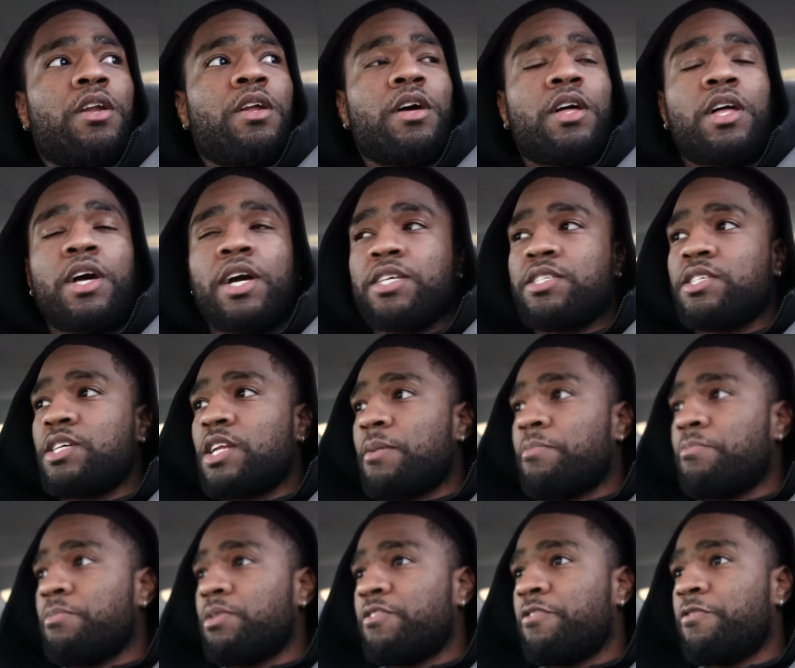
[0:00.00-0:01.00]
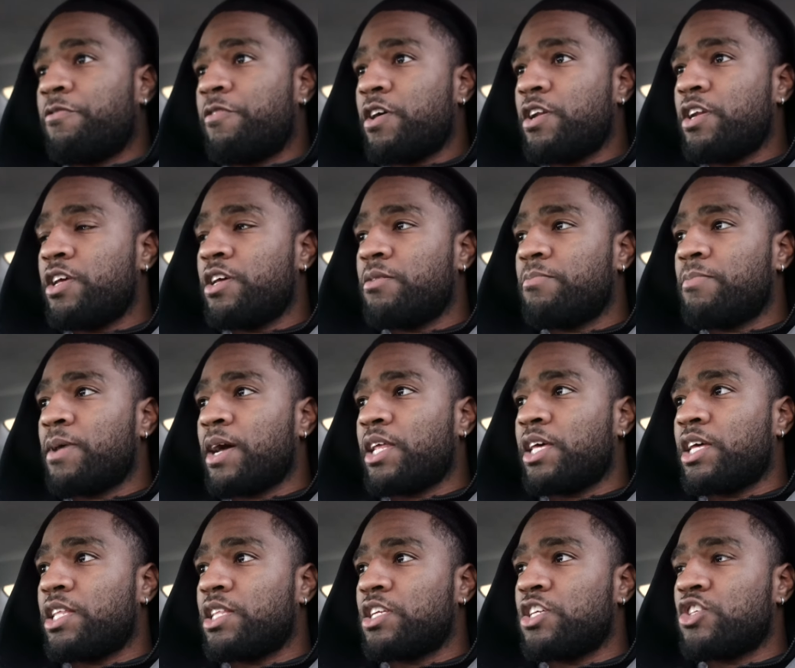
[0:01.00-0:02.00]
Like I said, I'm be funded by the
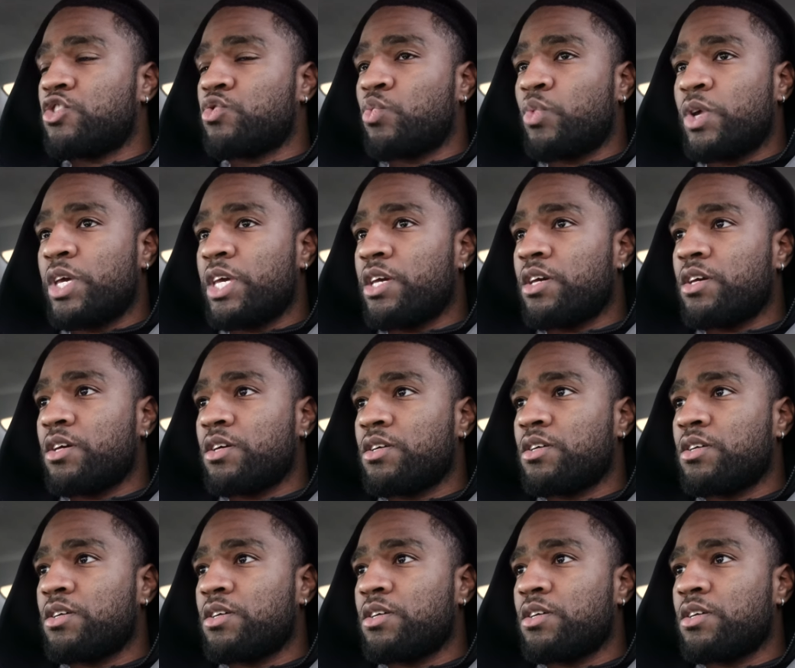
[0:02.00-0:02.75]
end of this week,